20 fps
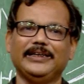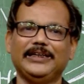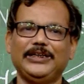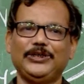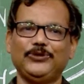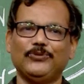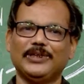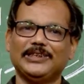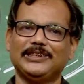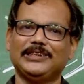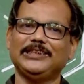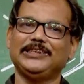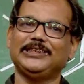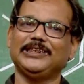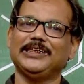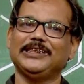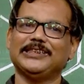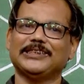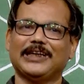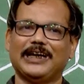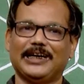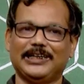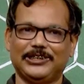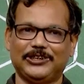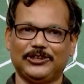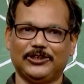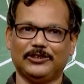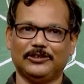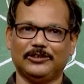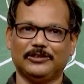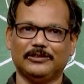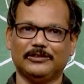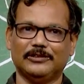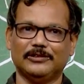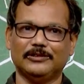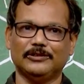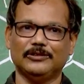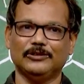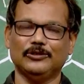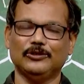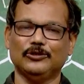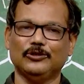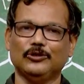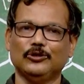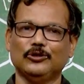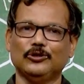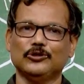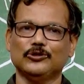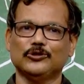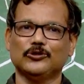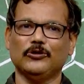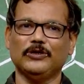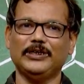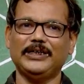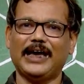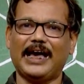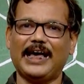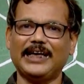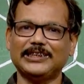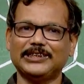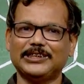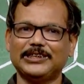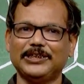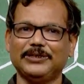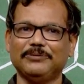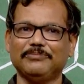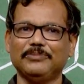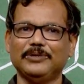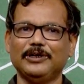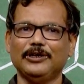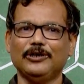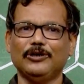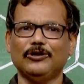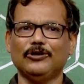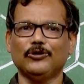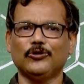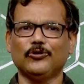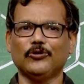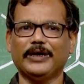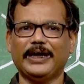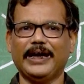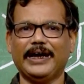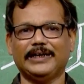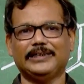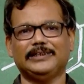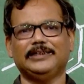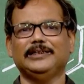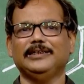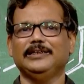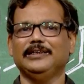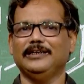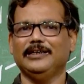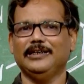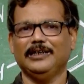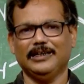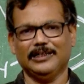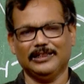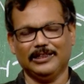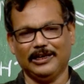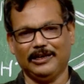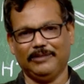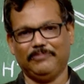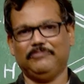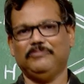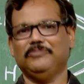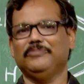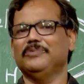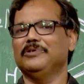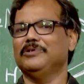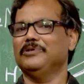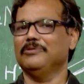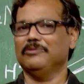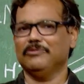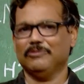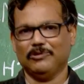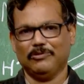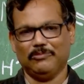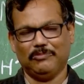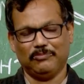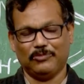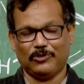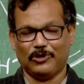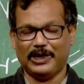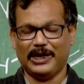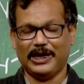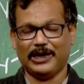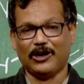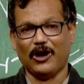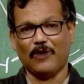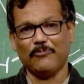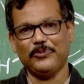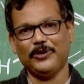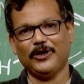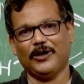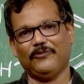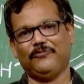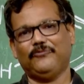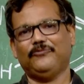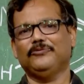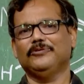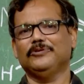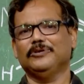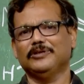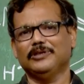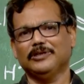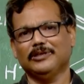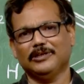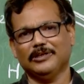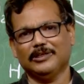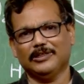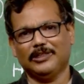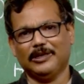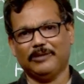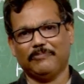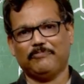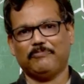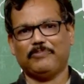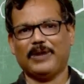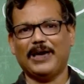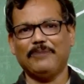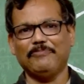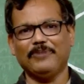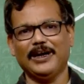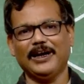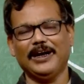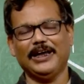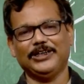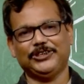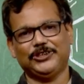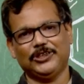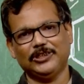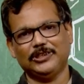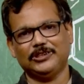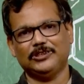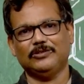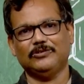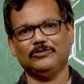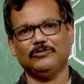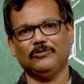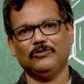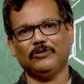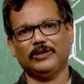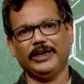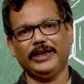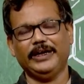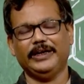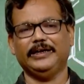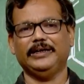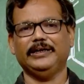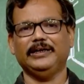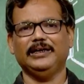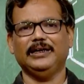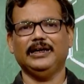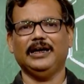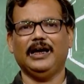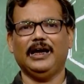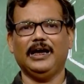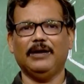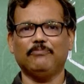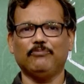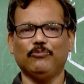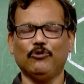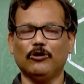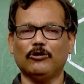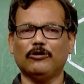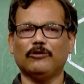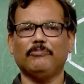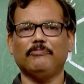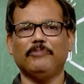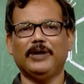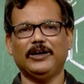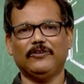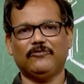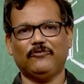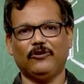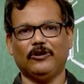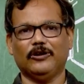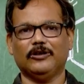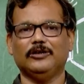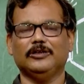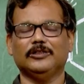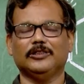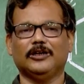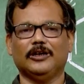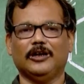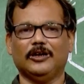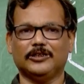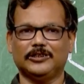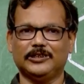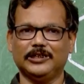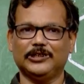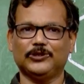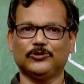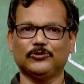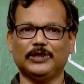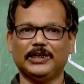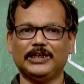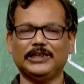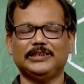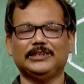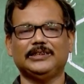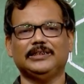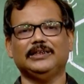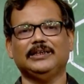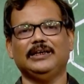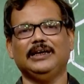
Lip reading: he was teaching his grandson. So he asked him to get a copy of the primary lessons, okay, a book meant for the nursery students,